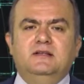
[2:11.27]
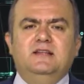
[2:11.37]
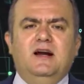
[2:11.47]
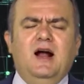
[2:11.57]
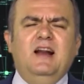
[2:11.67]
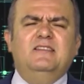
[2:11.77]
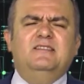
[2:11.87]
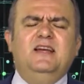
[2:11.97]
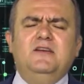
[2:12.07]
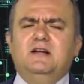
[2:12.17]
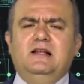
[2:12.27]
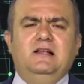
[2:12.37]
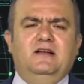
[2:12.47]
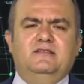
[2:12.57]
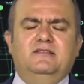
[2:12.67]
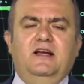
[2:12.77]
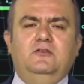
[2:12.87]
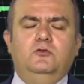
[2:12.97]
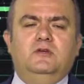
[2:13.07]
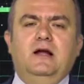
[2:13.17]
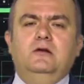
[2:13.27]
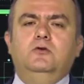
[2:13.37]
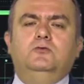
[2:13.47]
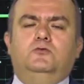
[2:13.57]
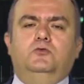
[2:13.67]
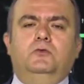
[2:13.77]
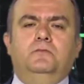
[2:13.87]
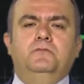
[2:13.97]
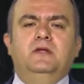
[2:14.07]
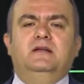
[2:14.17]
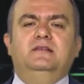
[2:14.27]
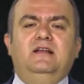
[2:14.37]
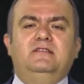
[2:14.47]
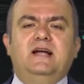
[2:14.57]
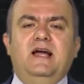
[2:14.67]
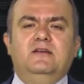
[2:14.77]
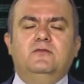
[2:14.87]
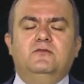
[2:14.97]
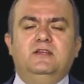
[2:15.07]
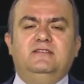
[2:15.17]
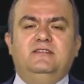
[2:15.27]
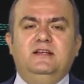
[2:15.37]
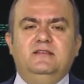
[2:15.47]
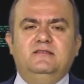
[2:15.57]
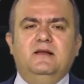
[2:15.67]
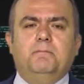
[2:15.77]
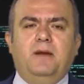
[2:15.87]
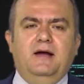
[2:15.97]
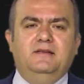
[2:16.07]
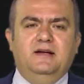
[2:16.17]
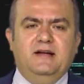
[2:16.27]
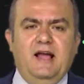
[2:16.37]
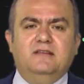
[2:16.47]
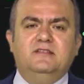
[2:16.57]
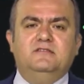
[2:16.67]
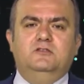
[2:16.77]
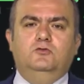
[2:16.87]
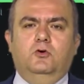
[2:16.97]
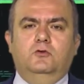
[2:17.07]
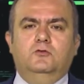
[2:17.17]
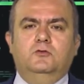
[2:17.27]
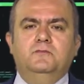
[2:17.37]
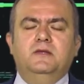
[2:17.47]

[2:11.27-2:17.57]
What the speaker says: There are several lists that you can look through that rank VCs by their exit returns.